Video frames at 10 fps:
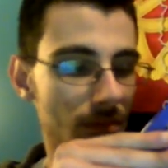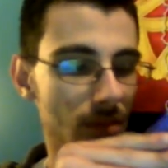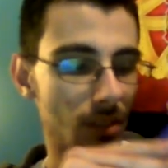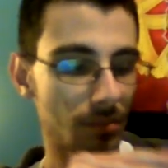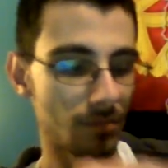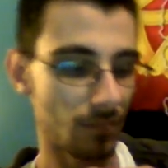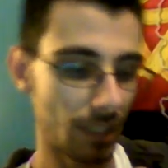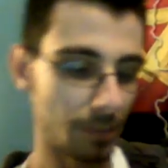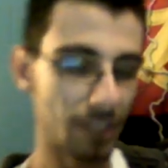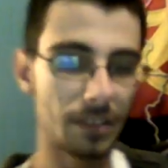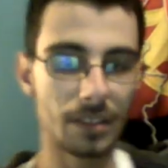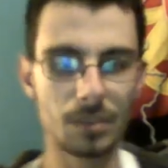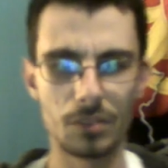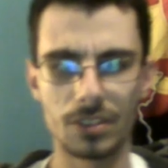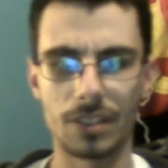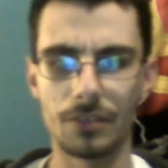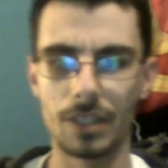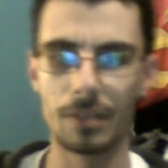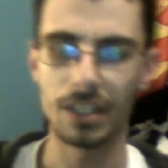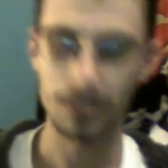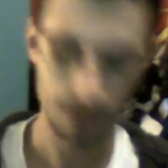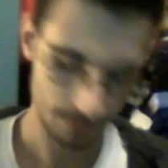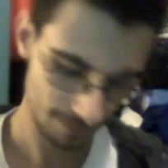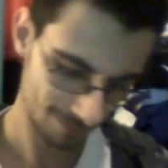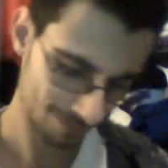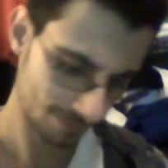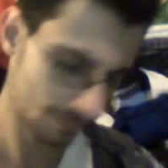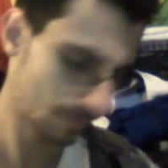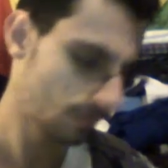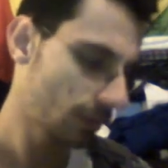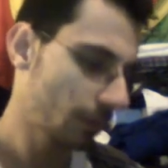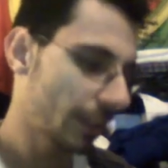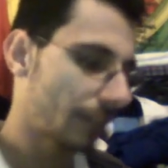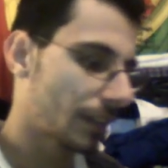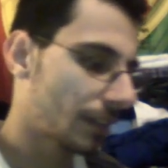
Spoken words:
Well, wait a minute. There's more stuff in the box. Oh yeah, baby.